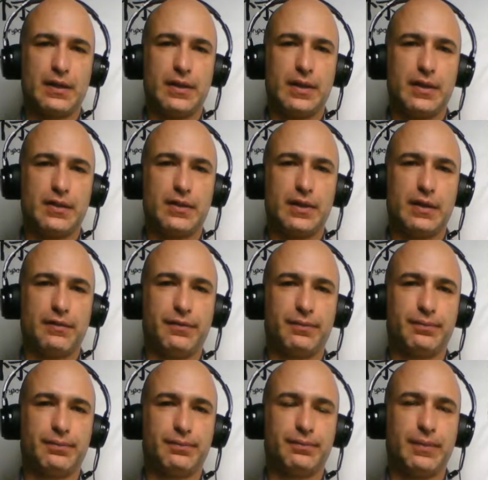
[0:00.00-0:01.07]
if
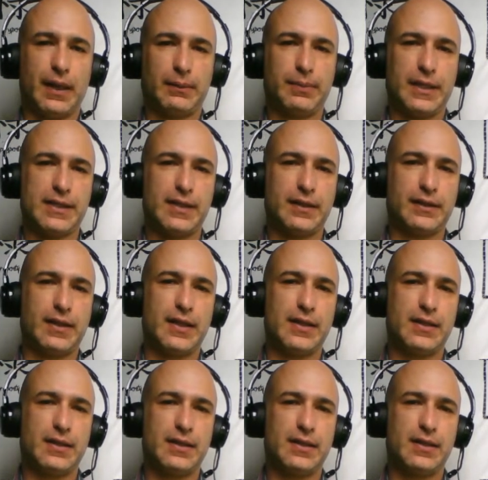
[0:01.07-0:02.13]
black plays like
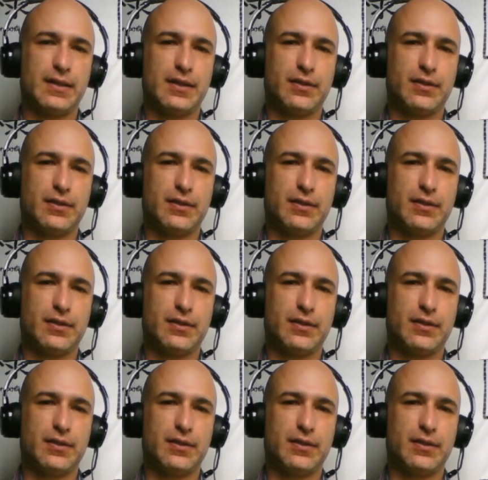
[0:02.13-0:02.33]
this